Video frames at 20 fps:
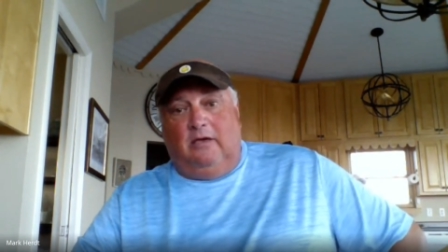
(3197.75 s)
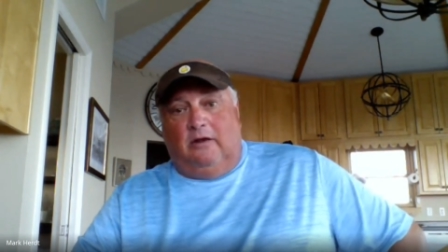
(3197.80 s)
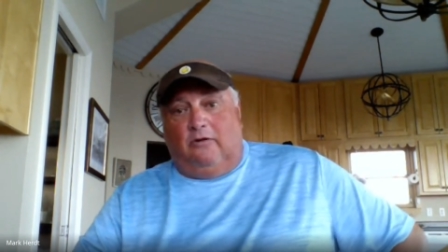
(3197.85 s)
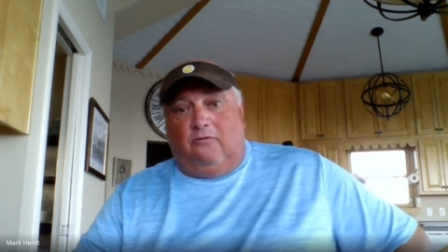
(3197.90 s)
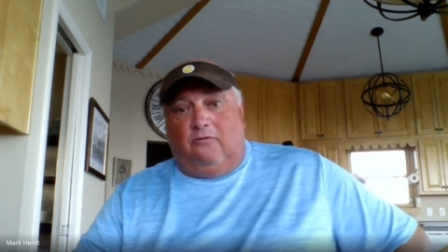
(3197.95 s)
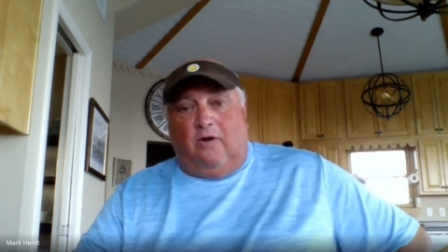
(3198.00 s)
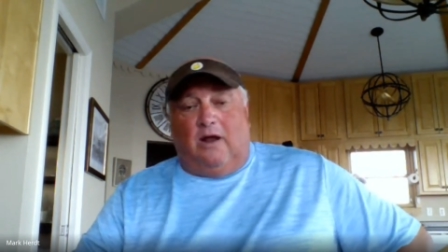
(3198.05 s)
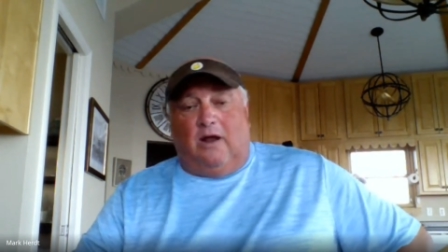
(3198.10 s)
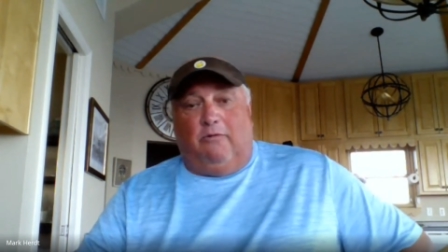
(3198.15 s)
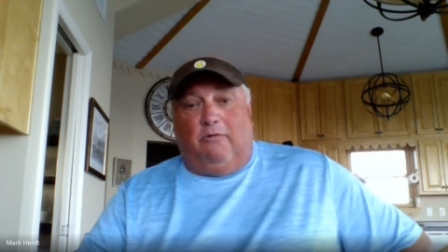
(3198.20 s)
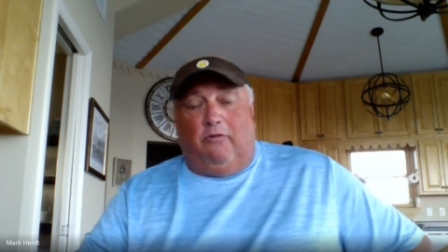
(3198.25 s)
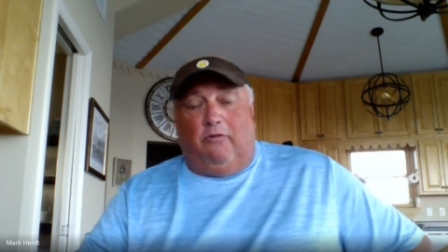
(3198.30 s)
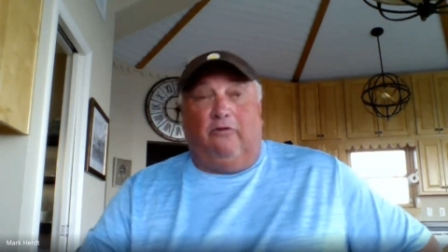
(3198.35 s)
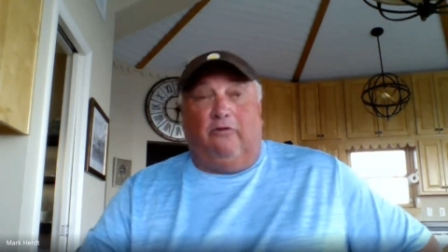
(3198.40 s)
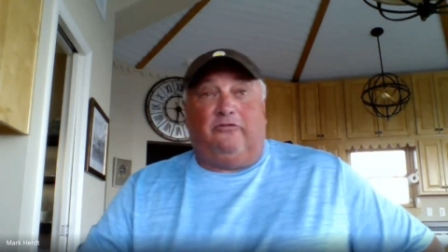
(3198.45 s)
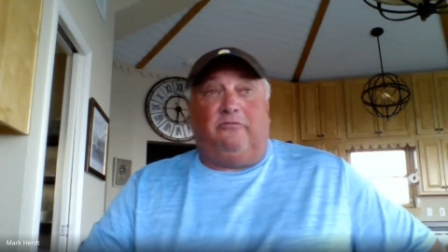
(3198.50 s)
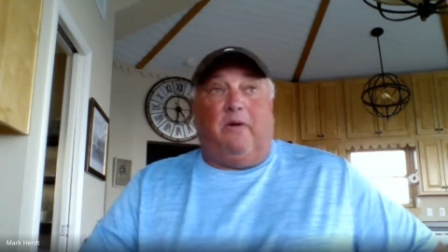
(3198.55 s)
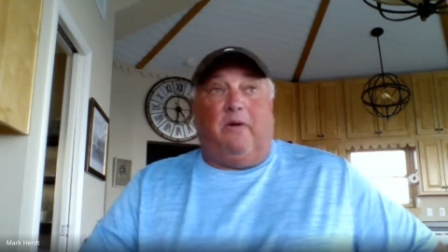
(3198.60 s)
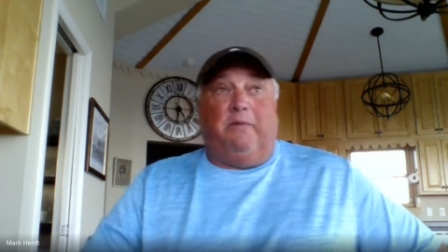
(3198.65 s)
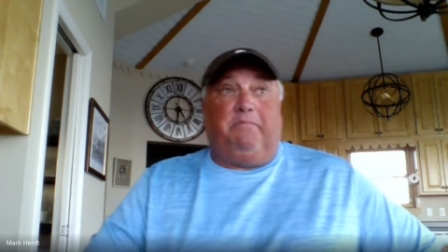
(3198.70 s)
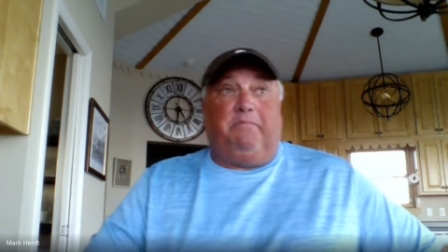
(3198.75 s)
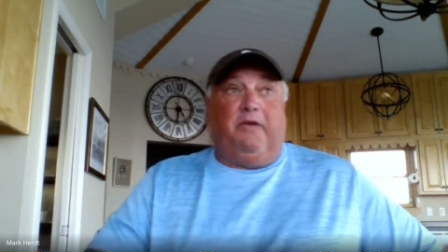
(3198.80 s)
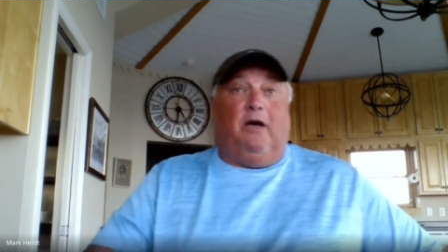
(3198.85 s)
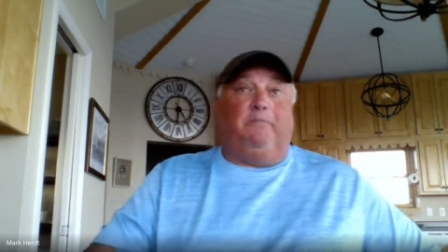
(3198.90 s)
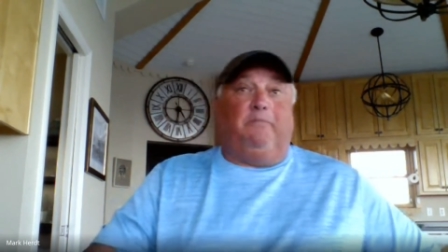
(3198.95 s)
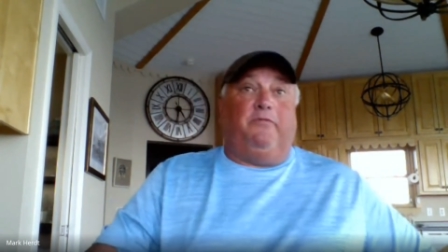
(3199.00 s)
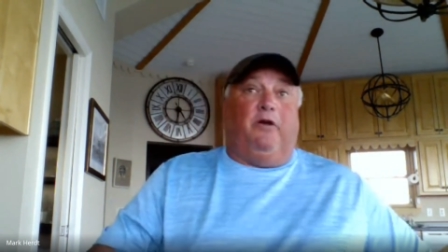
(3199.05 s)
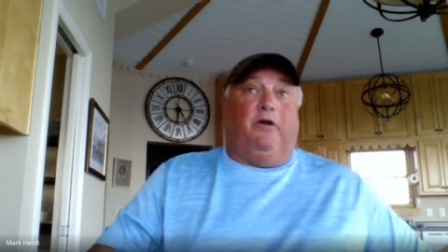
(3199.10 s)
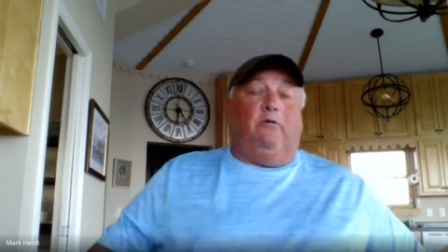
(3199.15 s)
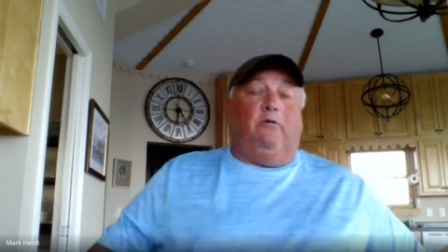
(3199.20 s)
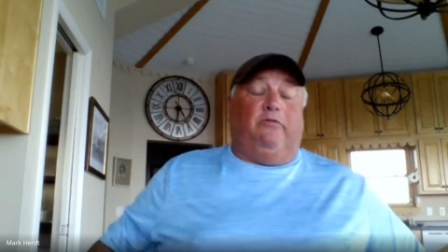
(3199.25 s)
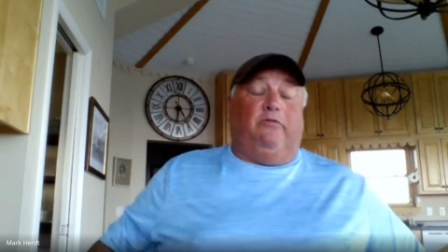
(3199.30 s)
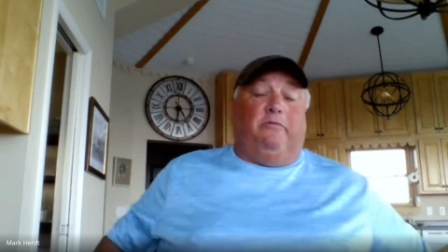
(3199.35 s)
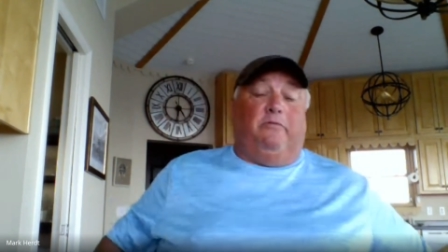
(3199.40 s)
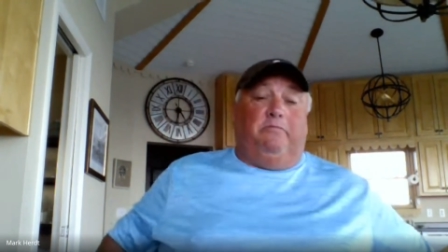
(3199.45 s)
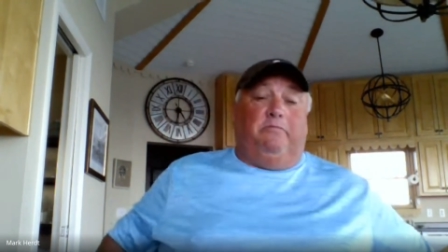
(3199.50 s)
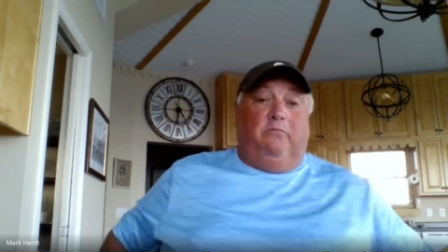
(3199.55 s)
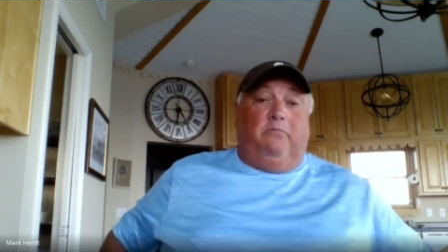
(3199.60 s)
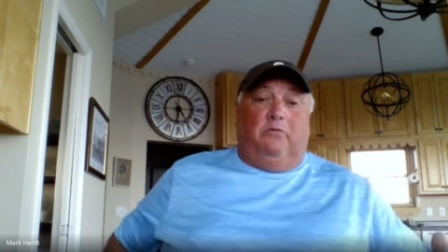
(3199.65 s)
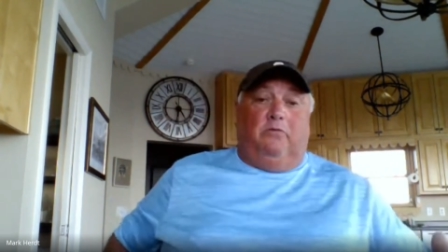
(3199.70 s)
incredible. Those might be up there with
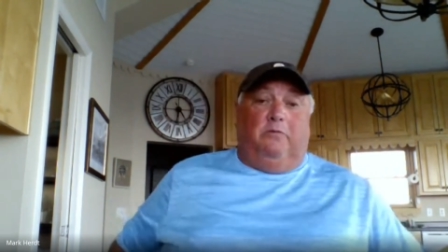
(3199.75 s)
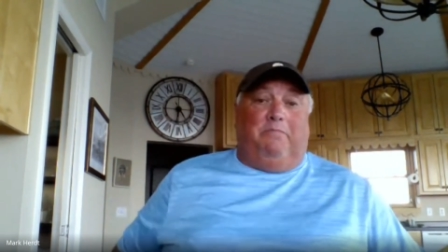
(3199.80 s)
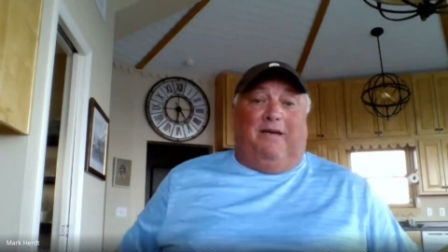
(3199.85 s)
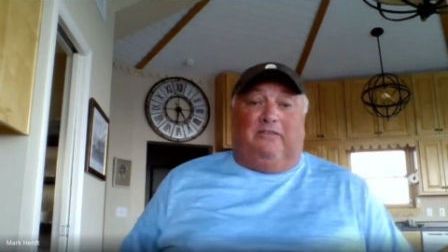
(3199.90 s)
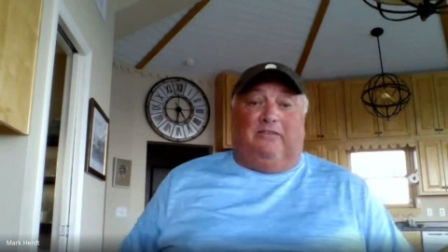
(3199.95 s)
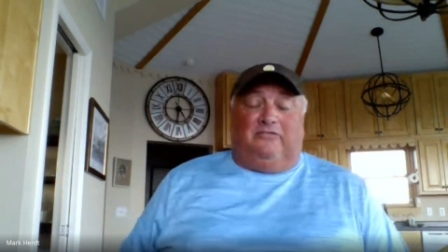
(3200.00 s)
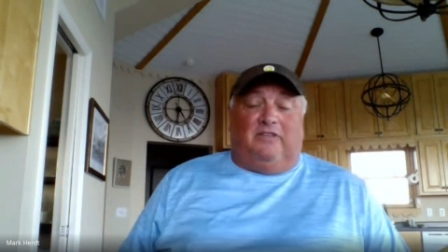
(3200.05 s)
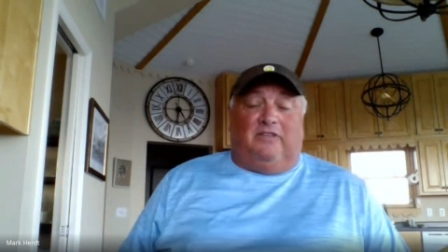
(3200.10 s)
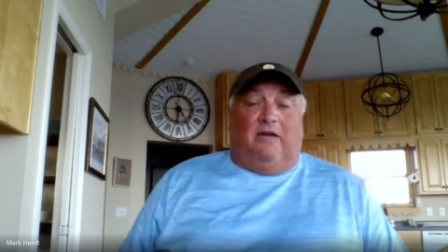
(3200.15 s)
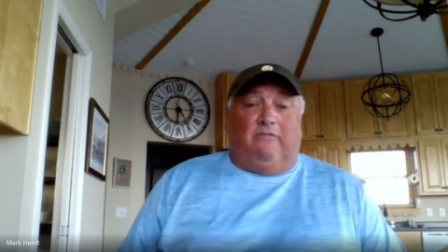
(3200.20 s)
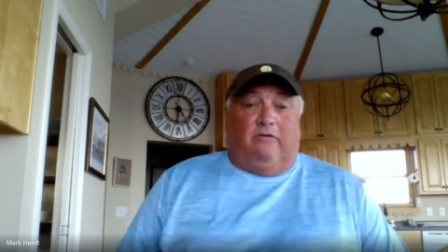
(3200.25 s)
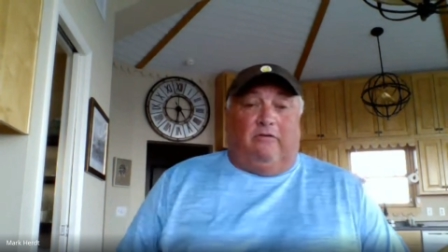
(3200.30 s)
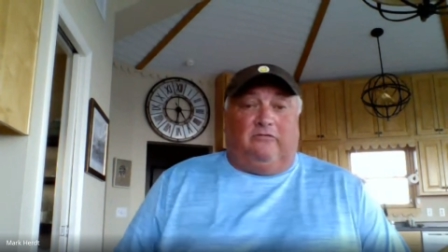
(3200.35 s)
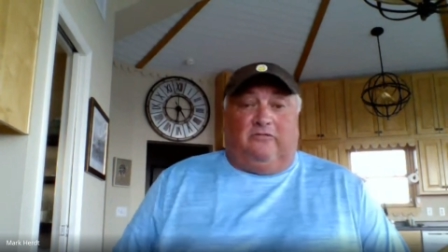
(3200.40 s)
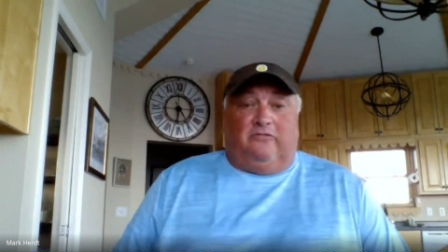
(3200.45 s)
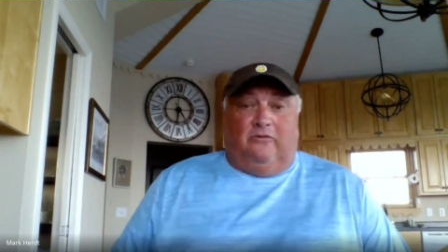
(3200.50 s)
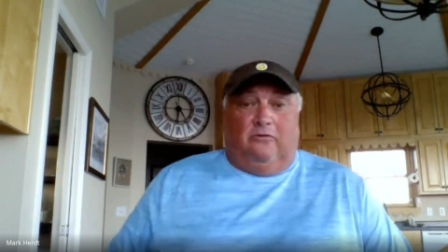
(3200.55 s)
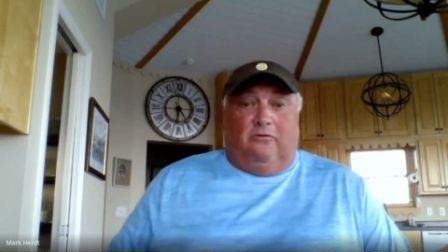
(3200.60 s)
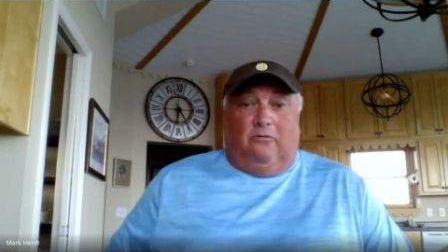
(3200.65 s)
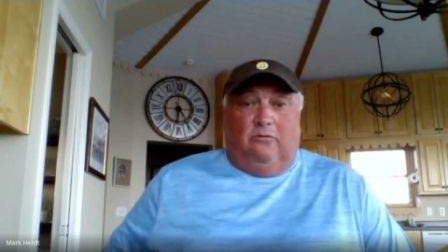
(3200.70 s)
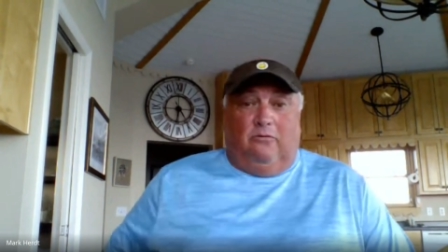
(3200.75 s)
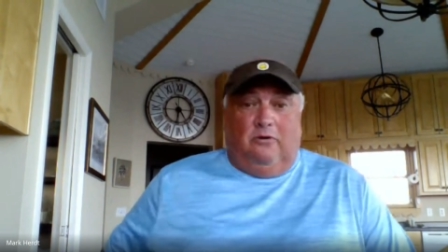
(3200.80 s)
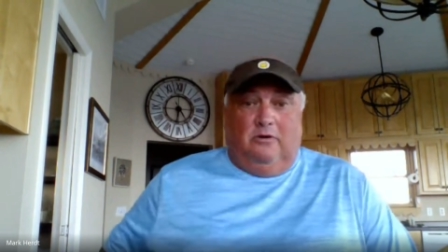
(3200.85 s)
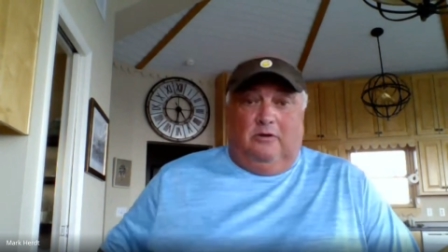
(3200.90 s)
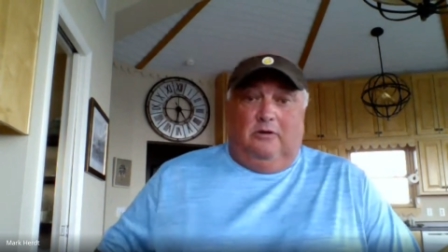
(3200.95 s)
the best ever too.